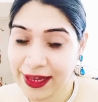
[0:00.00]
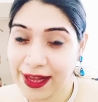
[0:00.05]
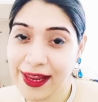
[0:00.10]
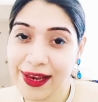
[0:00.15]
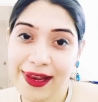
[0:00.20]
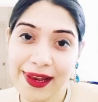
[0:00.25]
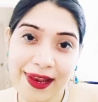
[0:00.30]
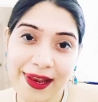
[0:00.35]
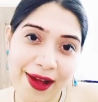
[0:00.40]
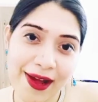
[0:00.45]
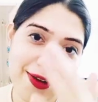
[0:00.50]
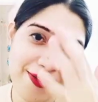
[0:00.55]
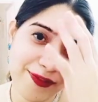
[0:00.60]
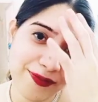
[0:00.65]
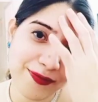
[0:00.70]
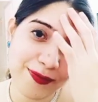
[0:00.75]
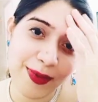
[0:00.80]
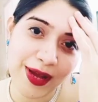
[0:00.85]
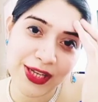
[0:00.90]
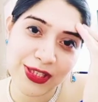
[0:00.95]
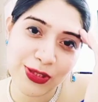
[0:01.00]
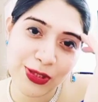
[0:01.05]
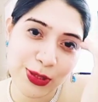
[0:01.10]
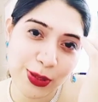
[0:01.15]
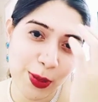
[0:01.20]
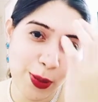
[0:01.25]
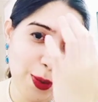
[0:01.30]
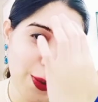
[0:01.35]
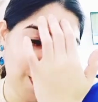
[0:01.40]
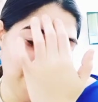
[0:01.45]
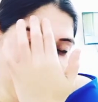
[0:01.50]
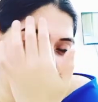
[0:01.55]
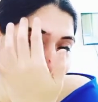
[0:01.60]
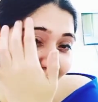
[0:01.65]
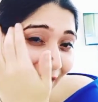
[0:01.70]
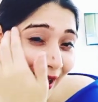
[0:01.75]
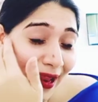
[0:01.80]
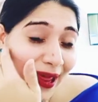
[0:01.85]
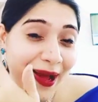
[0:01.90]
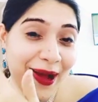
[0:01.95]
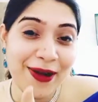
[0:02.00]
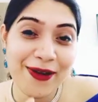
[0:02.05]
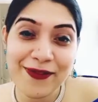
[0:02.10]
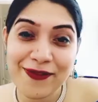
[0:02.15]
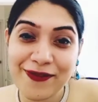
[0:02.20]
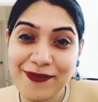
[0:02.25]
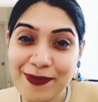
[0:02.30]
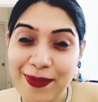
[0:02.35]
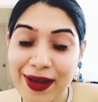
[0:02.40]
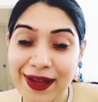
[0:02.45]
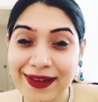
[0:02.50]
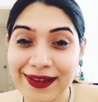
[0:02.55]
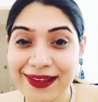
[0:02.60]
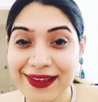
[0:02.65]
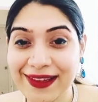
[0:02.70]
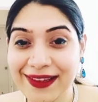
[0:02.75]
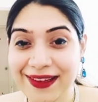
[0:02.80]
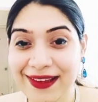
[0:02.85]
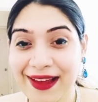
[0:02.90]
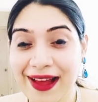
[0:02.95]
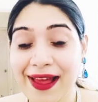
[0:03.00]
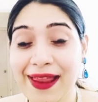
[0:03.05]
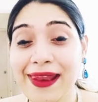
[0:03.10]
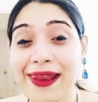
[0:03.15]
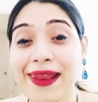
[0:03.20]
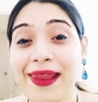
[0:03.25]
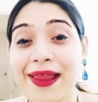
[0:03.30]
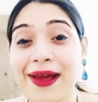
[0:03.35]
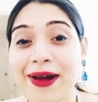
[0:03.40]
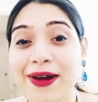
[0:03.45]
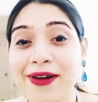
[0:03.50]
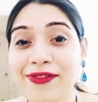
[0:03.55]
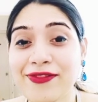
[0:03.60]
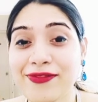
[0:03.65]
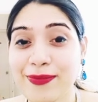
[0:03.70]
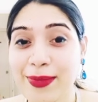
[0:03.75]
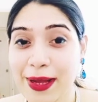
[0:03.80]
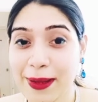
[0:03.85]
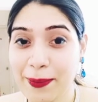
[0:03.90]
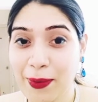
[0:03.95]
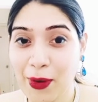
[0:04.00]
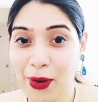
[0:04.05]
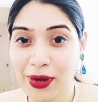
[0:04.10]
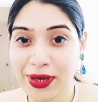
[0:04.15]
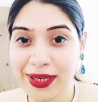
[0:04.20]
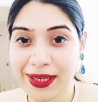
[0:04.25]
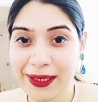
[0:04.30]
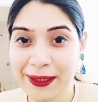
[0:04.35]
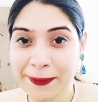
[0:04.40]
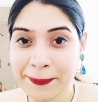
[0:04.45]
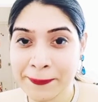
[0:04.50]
I love my job. I love money. I love my body.